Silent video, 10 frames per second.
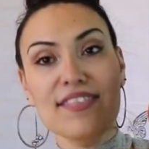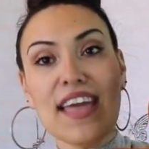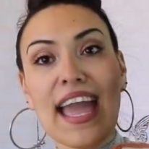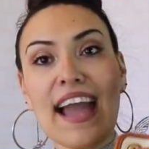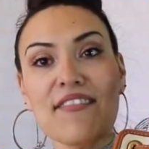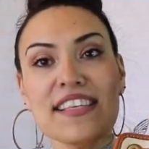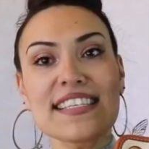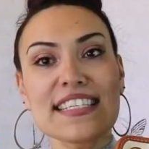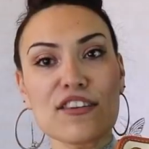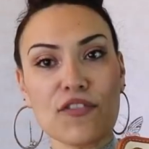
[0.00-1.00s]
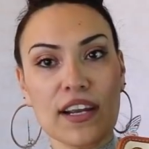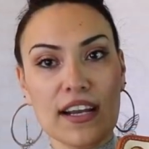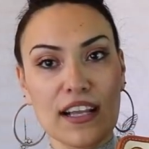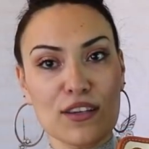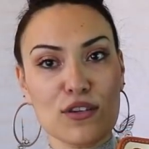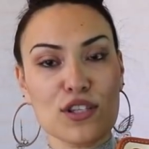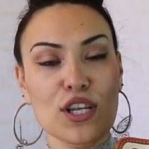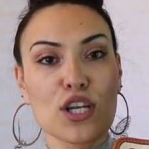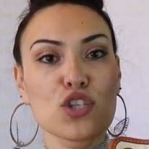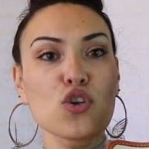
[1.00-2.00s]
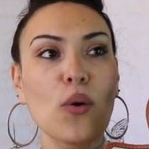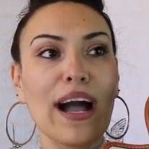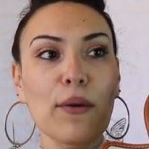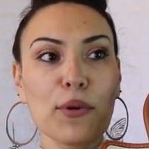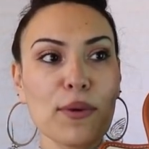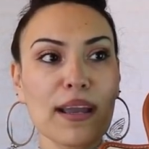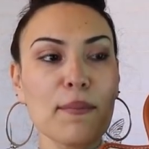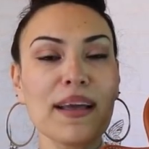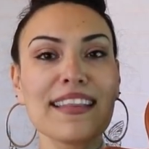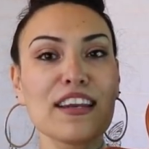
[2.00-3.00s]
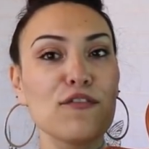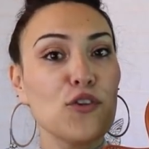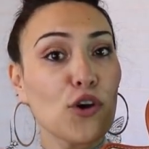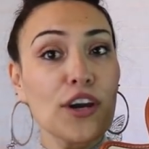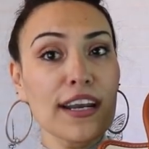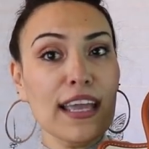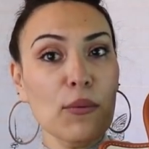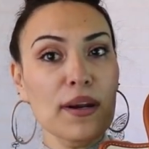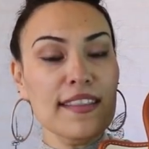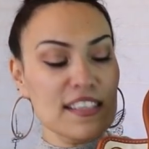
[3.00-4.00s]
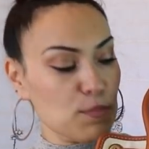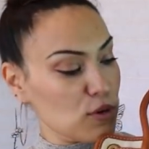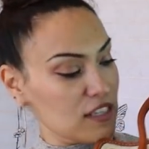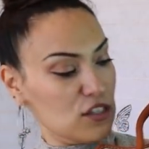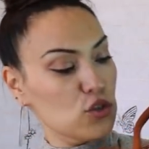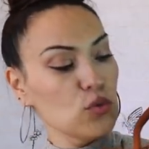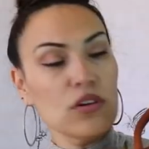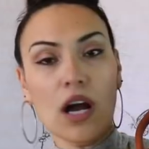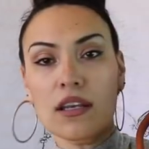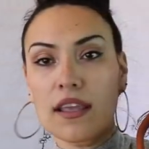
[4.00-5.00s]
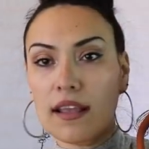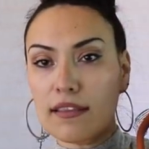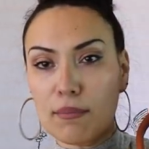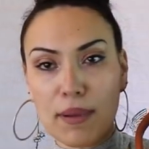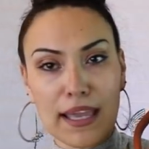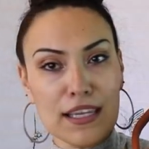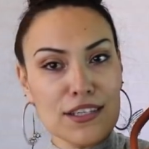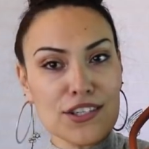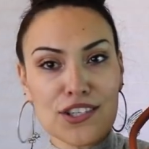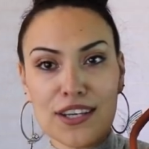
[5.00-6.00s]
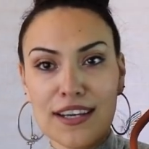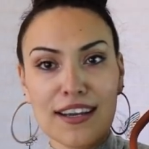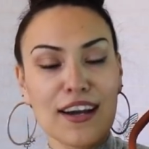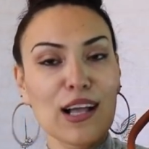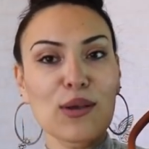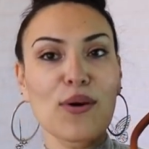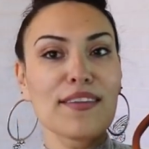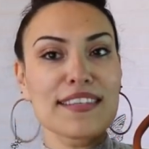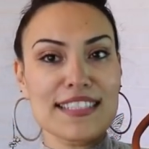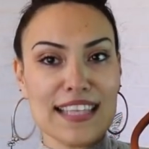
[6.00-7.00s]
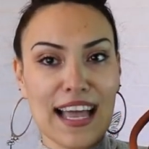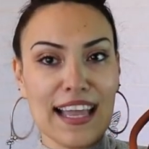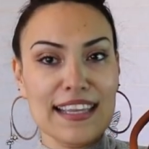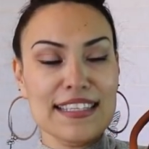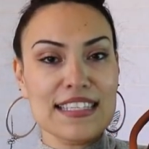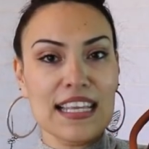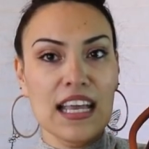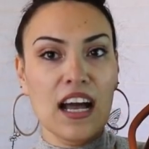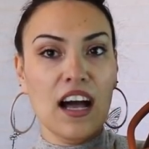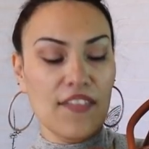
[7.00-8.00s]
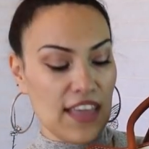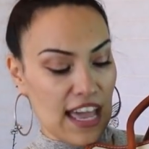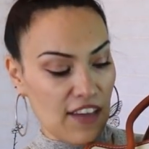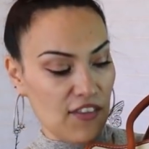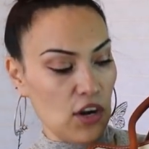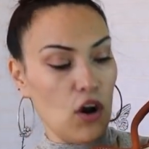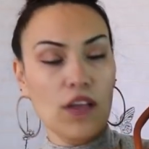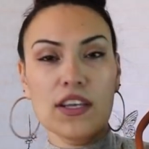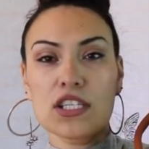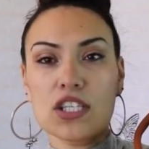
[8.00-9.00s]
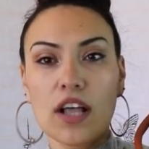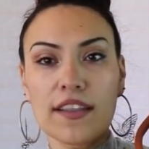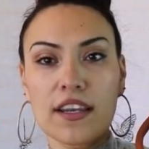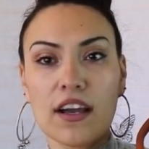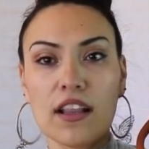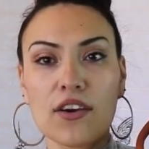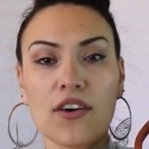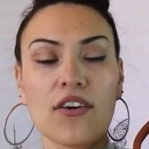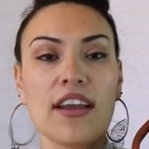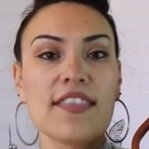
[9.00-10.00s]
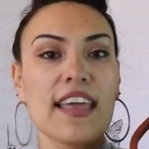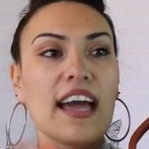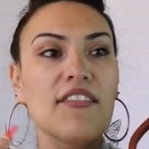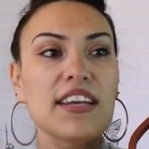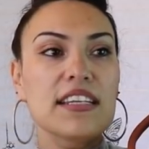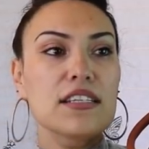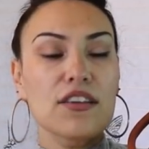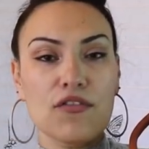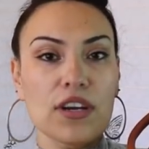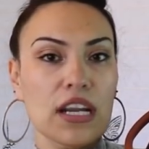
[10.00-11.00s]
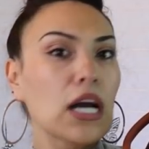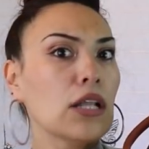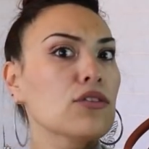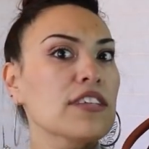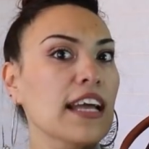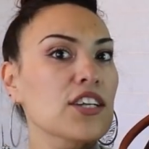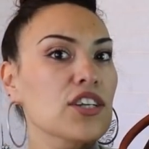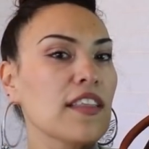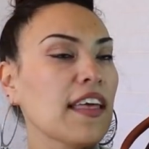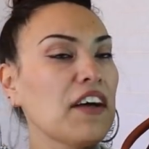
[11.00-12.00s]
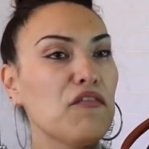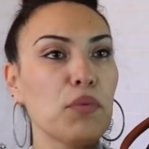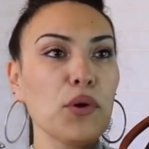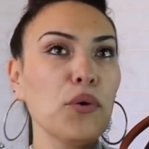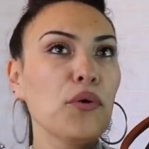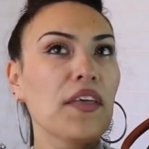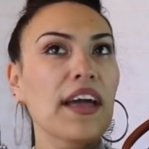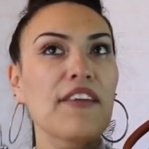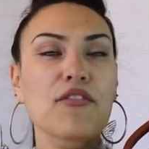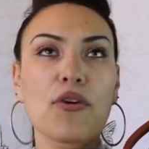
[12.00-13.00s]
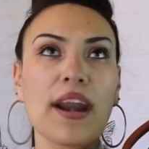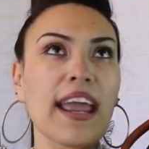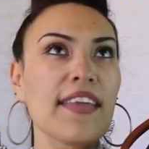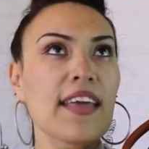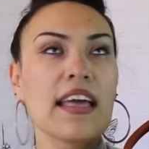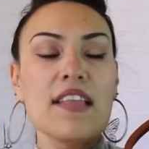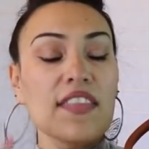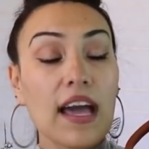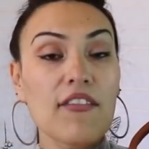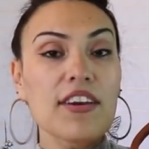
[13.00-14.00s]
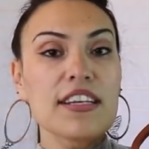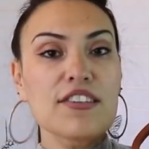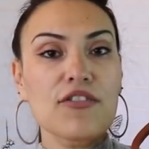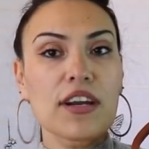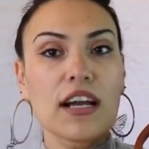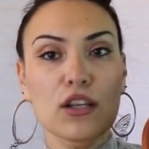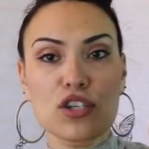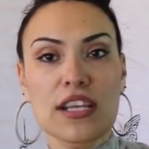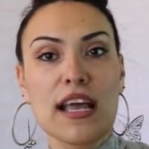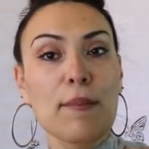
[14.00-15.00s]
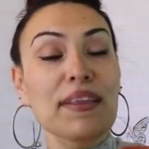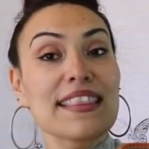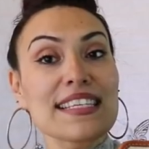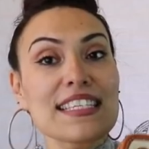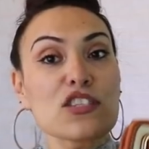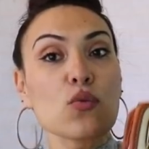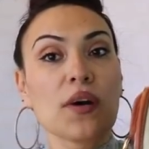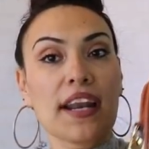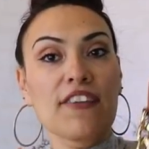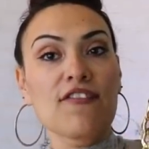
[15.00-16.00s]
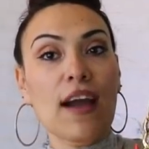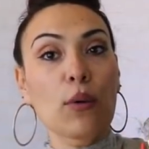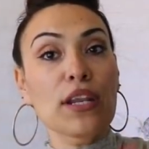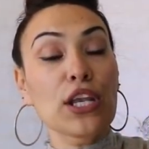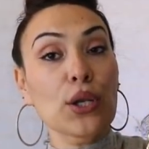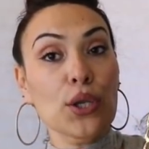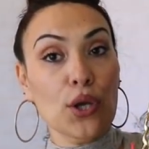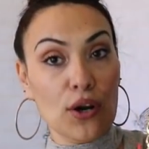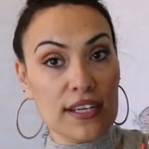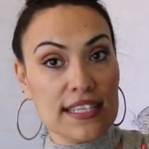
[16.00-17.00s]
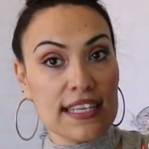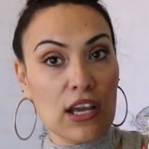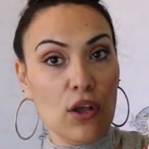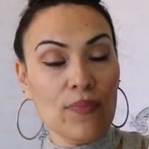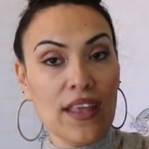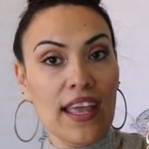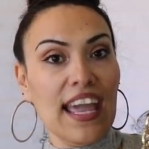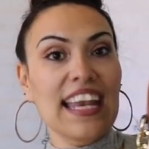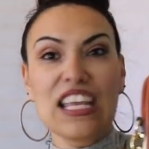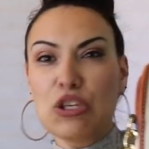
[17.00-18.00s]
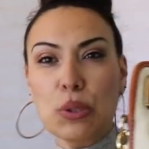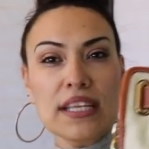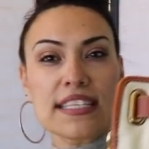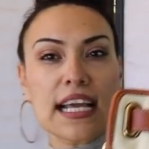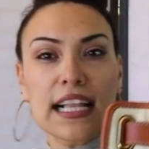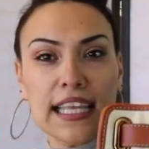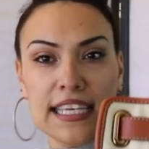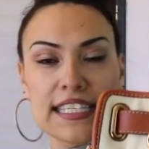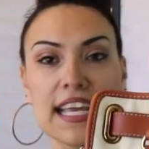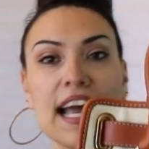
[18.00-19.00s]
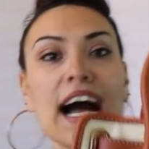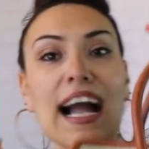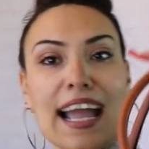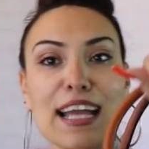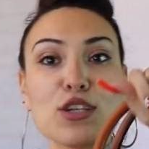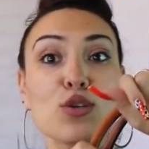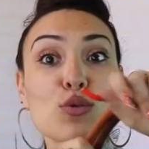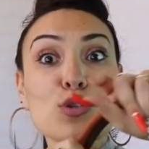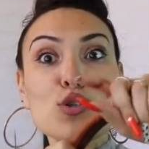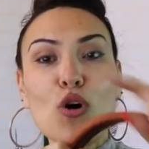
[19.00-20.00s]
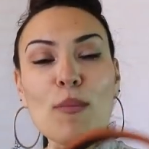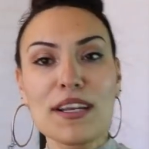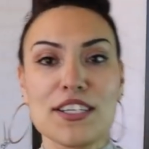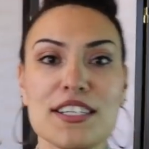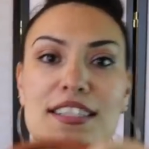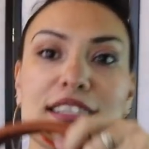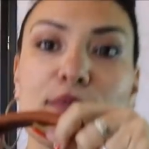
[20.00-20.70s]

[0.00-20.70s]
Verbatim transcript: They have these in different colors. So I would recommend that if you're gonna get one of these purses, do not get the beige color on the sides. Uh, they have it all in a solid color. They have it in different colors, actually. They have blue, they have gray, they, they have it in different colors. But this is the one I found in a yard sale, and it's cleaned. I had to do so much to this